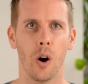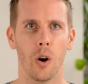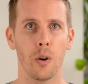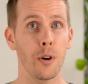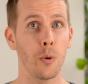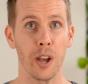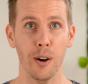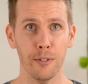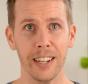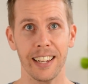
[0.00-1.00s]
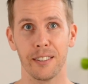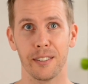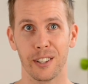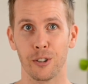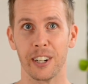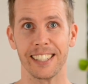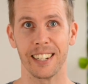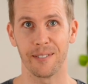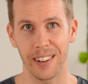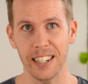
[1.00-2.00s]
Although we often hear that the Greeks
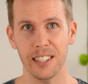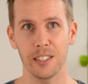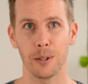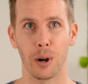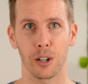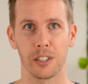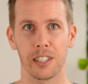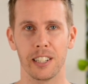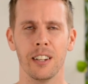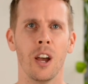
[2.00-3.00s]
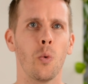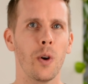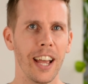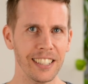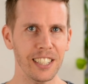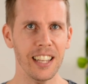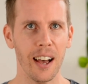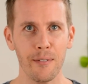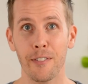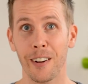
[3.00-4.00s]
invented democracy, we actually
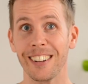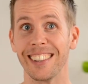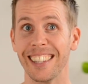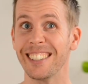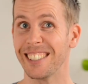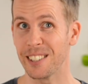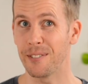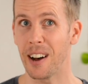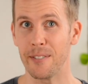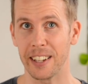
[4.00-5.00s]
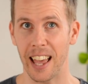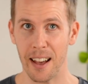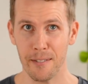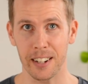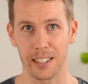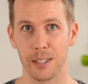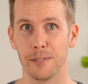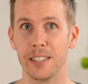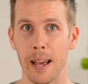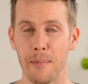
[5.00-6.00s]
have very little surviving evidence
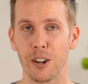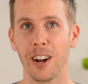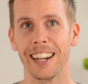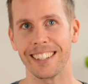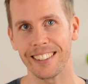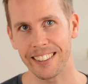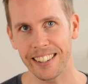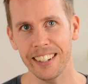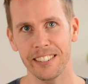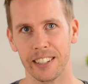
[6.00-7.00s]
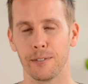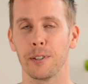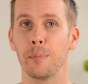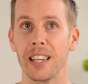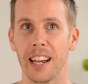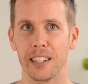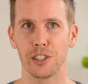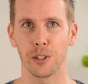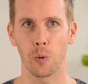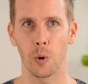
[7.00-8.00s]
of democratic theory from the
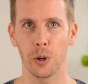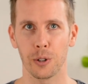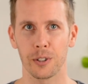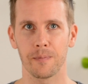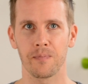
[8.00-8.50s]
ancient world.